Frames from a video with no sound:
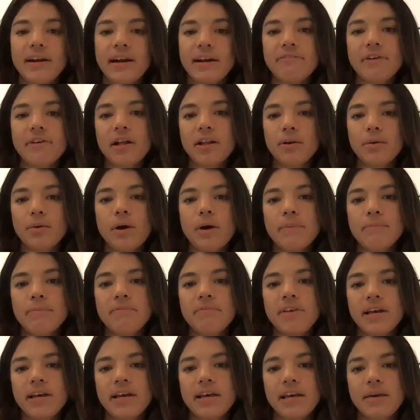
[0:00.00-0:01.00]
I follow up
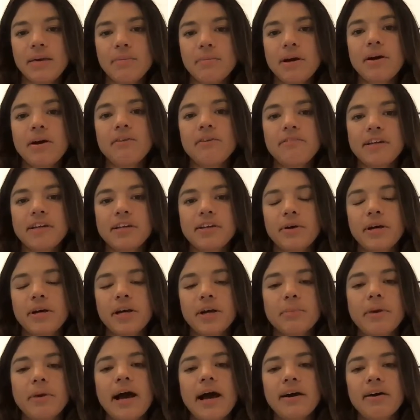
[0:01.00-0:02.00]
via email. If I don't
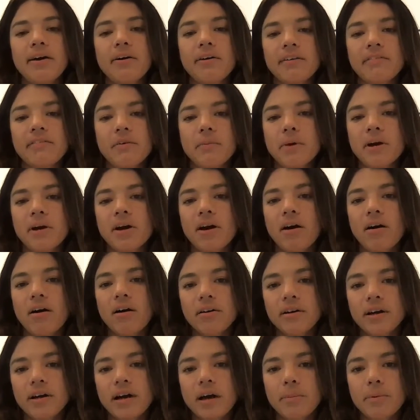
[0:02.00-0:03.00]
hear back, I'll give them a call
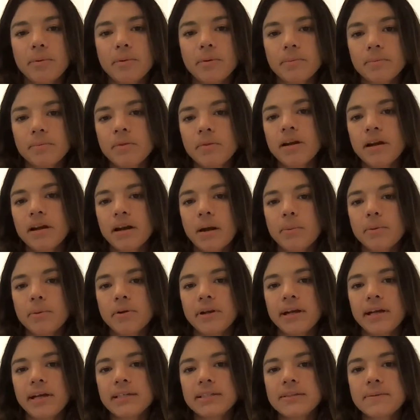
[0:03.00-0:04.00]
in a couple in a couple
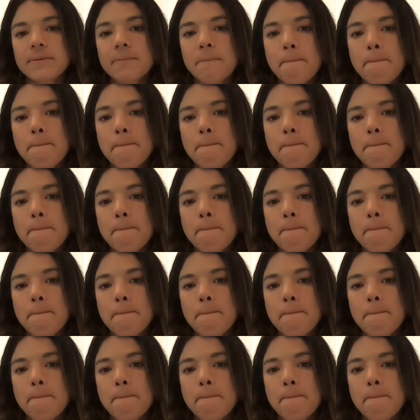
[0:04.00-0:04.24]
days.